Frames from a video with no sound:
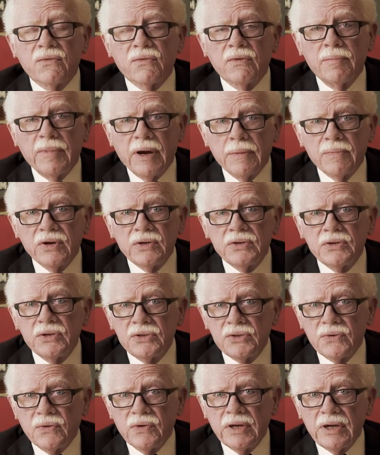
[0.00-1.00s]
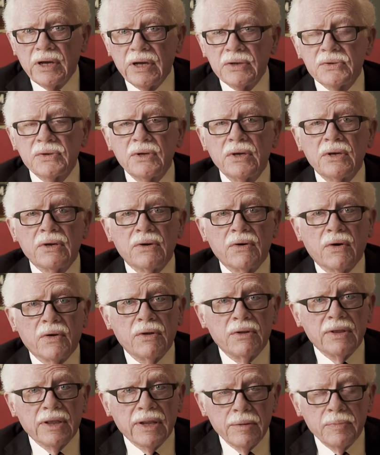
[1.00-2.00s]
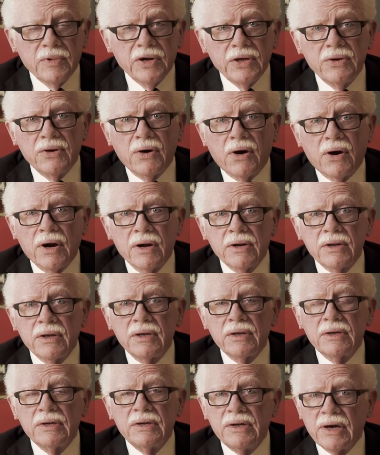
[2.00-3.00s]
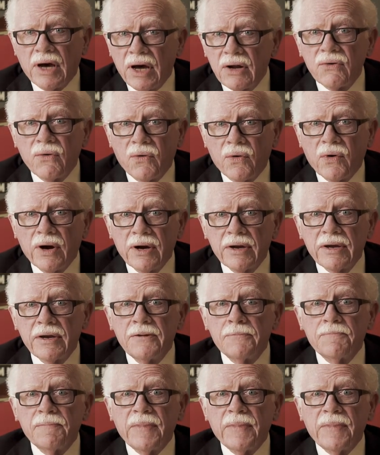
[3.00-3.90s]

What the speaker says: remember to join us. Go to libertyguard.org